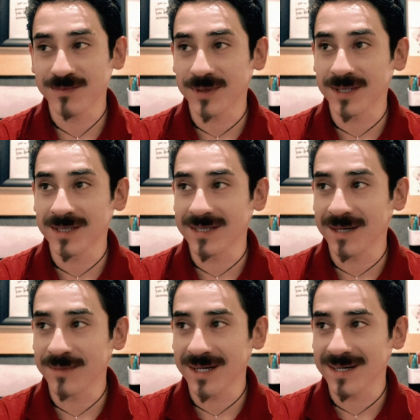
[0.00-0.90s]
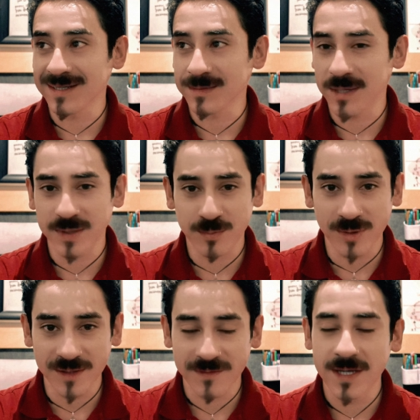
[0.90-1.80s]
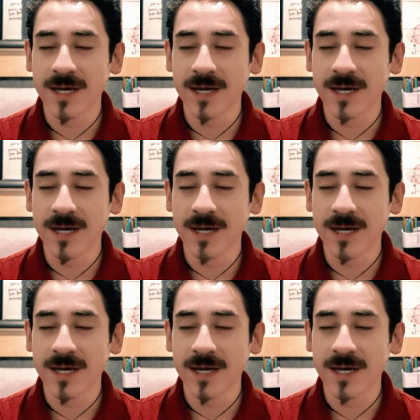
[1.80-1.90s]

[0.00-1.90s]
but I'm gonna keep it brief.